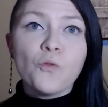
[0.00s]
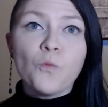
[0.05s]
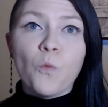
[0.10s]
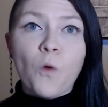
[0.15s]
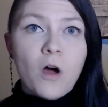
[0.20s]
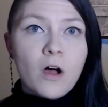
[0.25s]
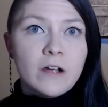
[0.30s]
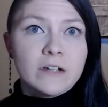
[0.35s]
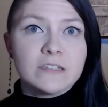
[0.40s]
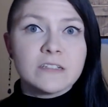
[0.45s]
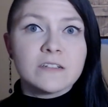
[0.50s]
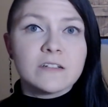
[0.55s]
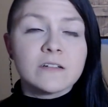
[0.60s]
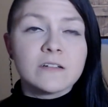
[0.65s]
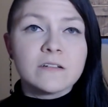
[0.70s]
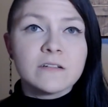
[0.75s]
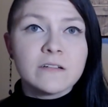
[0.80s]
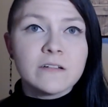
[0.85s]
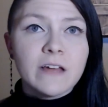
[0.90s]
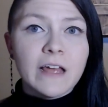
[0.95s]
want
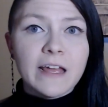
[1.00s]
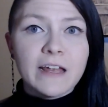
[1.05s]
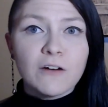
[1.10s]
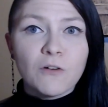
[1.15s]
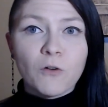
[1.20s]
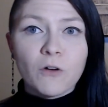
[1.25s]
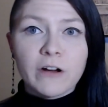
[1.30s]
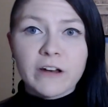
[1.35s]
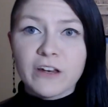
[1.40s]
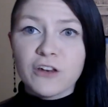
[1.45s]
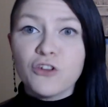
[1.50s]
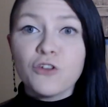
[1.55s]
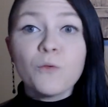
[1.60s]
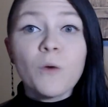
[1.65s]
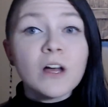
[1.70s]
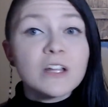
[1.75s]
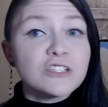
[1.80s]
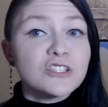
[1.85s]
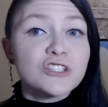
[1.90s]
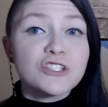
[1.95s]
in Oregon. You
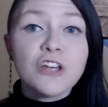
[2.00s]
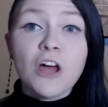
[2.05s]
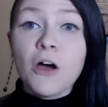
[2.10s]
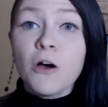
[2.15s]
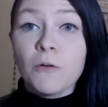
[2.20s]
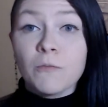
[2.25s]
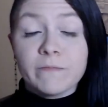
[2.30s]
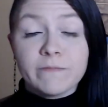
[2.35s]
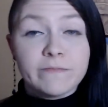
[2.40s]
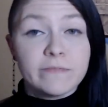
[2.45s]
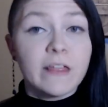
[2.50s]
want snow.